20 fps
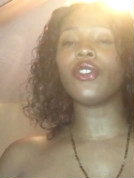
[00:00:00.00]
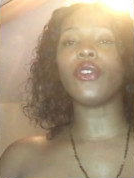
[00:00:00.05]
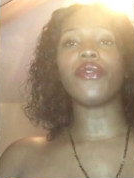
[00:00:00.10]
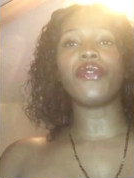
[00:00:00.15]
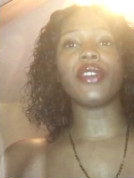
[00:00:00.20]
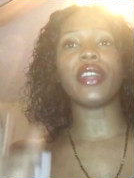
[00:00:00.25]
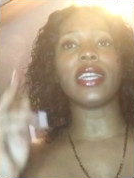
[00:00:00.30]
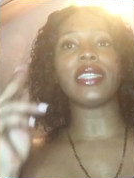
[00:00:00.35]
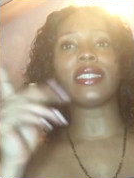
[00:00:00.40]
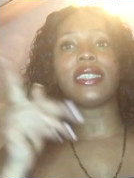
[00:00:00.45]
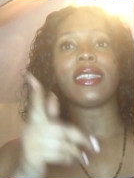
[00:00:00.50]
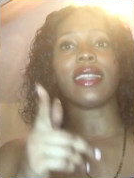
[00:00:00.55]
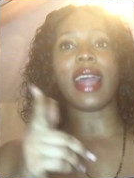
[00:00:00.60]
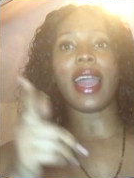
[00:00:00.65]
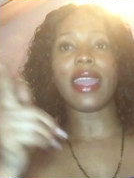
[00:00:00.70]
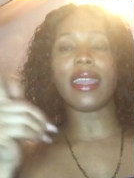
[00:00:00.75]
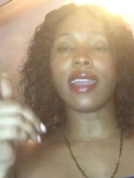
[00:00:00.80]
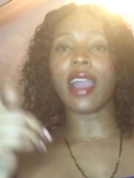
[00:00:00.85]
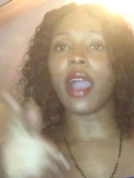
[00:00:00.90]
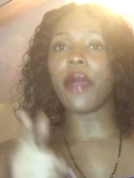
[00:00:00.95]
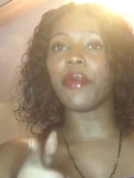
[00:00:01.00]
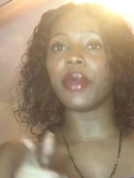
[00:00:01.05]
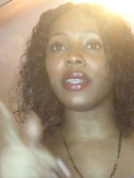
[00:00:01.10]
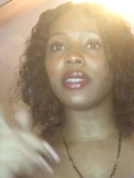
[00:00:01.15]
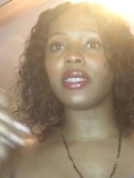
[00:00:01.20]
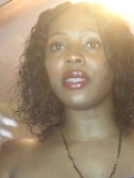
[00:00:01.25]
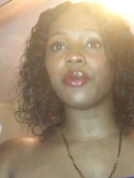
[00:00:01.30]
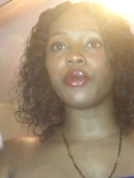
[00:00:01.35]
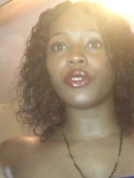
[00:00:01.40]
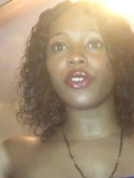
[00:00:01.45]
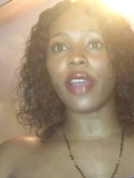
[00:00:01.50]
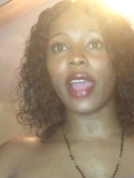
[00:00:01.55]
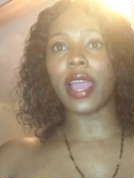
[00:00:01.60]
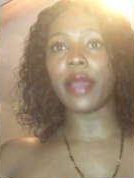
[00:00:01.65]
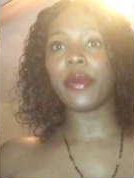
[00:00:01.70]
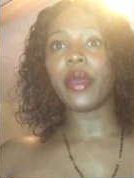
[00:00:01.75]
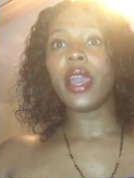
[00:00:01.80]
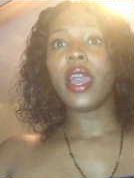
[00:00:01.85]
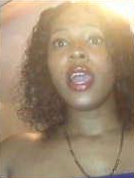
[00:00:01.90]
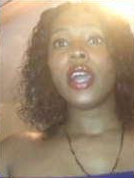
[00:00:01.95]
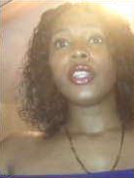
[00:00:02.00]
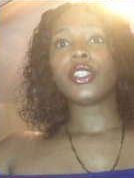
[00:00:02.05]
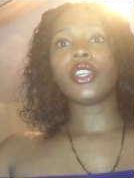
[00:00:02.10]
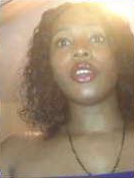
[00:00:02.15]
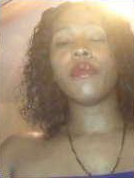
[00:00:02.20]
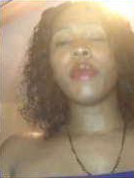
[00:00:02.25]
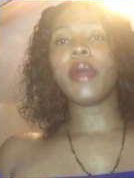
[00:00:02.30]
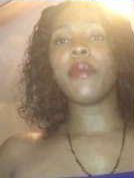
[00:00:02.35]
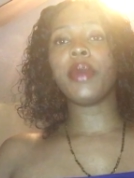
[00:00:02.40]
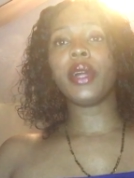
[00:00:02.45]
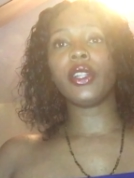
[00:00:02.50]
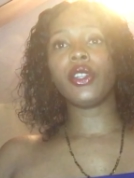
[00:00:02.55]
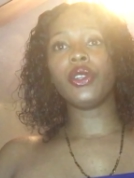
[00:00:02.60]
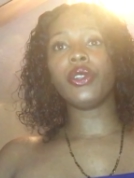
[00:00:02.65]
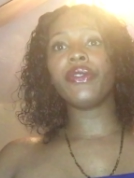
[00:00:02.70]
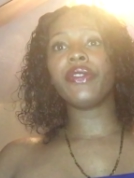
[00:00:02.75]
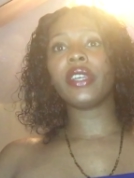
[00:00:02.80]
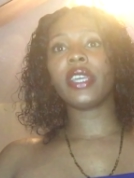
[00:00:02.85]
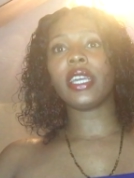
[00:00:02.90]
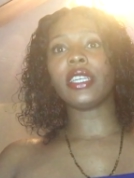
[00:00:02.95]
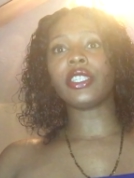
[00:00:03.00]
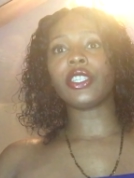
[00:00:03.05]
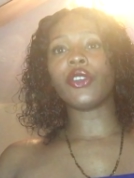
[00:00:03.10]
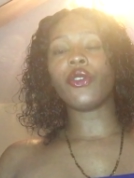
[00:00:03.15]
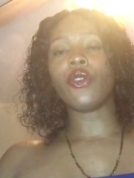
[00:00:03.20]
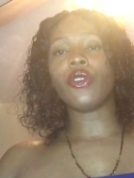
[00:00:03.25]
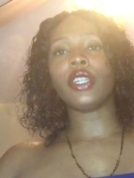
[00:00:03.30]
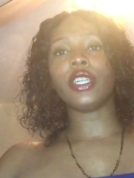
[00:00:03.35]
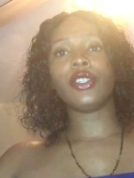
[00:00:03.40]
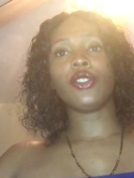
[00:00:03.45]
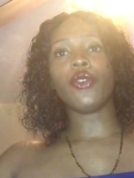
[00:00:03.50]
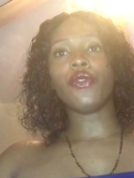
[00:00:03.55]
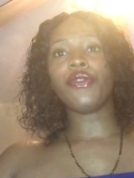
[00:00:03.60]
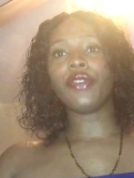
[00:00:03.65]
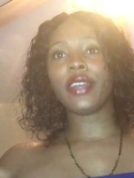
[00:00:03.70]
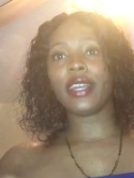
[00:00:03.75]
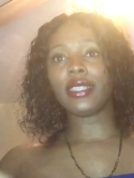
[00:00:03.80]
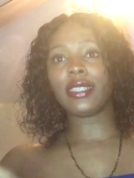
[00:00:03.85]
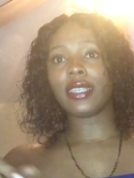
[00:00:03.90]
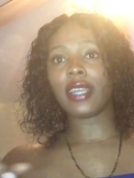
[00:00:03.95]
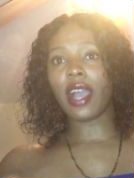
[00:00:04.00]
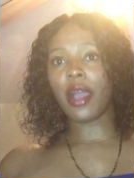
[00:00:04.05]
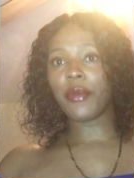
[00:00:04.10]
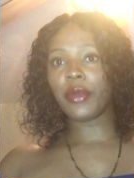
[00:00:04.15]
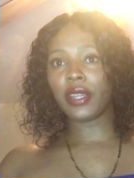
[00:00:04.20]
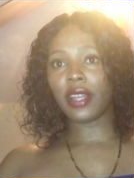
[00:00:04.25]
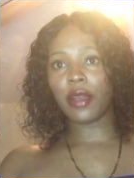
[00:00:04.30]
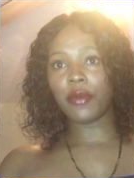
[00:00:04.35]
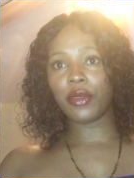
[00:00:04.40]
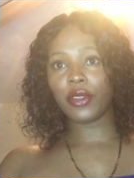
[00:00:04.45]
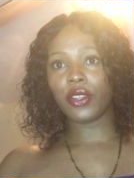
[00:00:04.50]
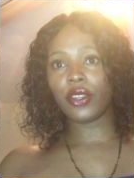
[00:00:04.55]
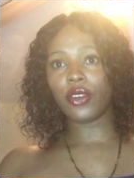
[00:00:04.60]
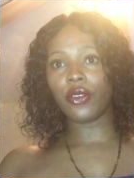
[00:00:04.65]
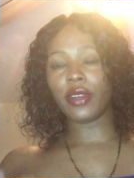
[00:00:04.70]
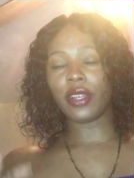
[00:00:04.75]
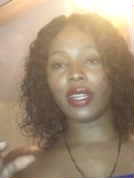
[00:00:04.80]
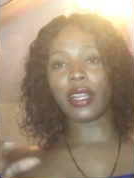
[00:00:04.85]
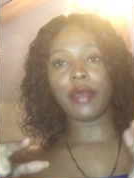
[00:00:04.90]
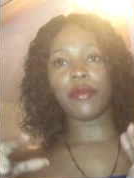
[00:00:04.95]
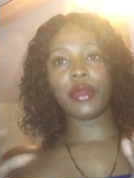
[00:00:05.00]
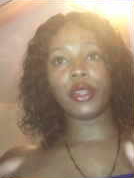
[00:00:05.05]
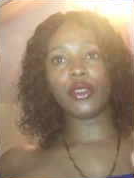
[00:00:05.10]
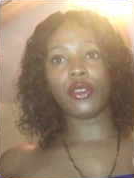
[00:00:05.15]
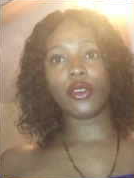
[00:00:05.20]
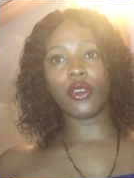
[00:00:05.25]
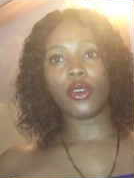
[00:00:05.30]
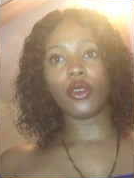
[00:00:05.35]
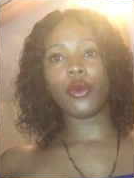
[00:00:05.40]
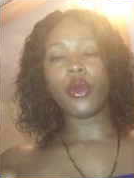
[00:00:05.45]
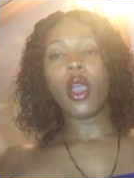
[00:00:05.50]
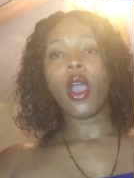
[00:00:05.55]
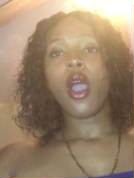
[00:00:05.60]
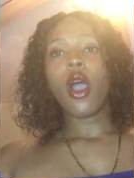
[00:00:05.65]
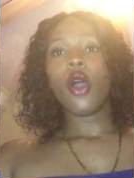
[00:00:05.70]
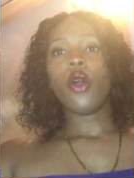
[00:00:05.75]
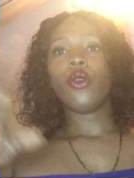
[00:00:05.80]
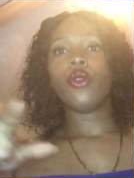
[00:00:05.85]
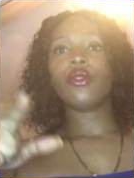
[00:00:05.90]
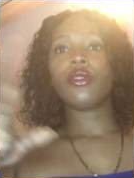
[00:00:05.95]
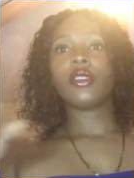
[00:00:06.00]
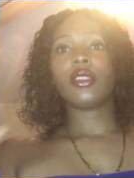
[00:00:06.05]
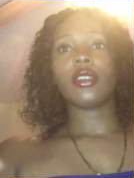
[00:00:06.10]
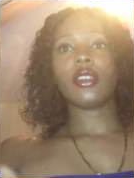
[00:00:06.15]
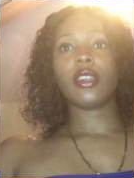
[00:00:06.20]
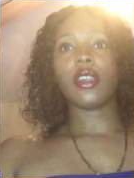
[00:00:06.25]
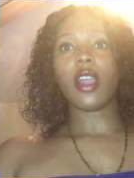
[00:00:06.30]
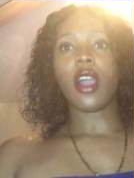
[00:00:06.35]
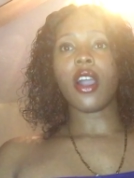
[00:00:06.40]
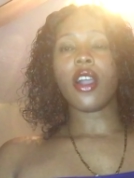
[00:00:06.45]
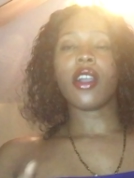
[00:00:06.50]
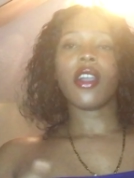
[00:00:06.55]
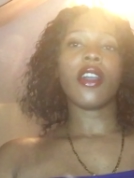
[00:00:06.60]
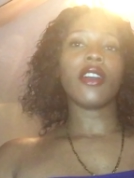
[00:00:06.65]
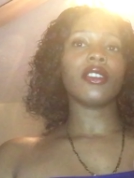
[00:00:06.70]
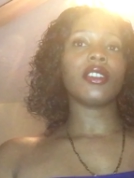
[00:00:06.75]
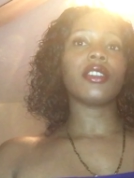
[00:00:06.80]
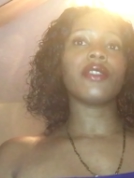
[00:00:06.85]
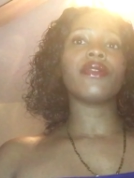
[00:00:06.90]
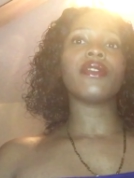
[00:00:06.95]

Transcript: Don't forget to like, comment, subscribe, turn my bell notification on, and don't forget to comment down below and let me know who took y'all constant